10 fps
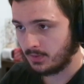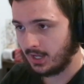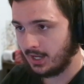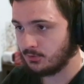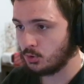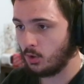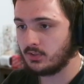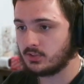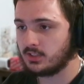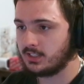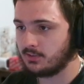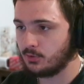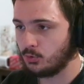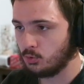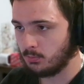And to obviously get the
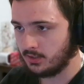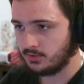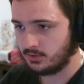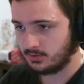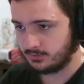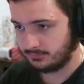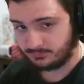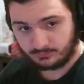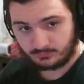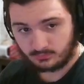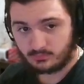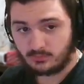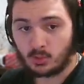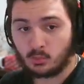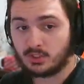do mods,
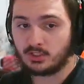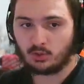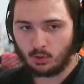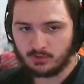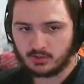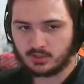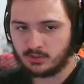which is obviously the